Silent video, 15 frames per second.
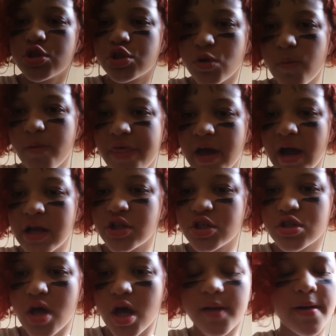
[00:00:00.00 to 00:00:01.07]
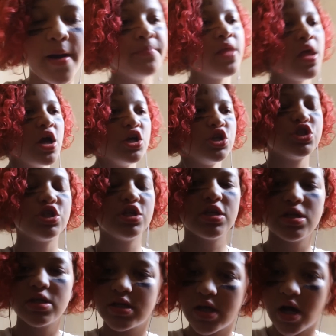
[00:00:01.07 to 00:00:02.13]
know the stupid thing I just thought about?
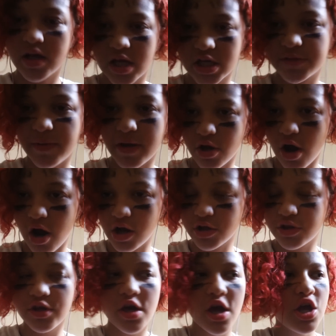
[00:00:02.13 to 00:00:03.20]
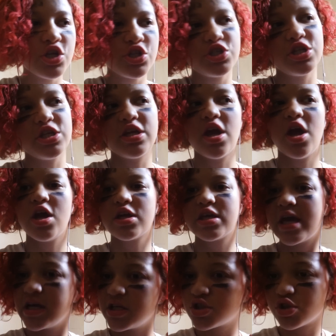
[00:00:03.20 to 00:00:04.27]
She got kissed by Garroth. She
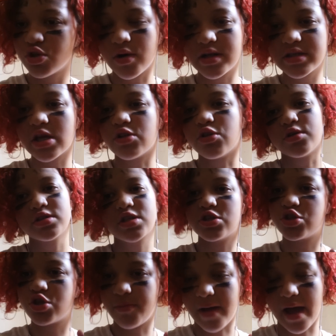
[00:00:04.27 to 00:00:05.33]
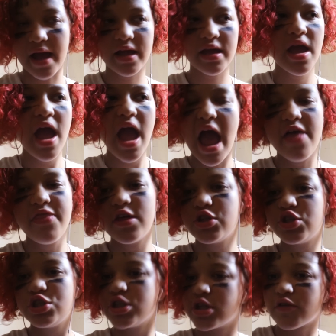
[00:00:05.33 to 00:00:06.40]
kissed Laurance, and Laurance kissed her back. And then
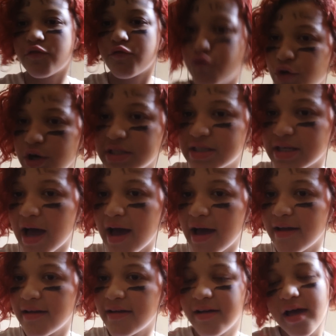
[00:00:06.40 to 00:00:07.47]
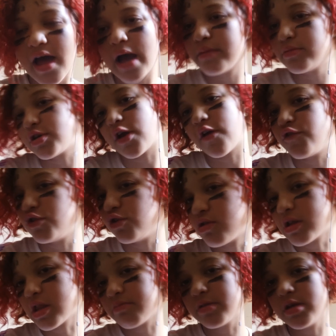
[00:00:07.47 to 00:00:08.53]
she just frigs the guy. I'm sorry if you don't know
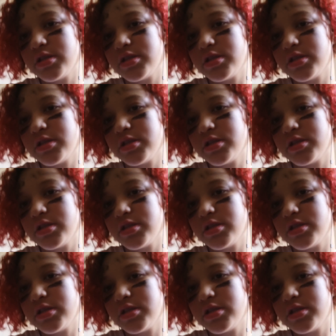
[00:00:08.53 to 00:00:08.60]
what that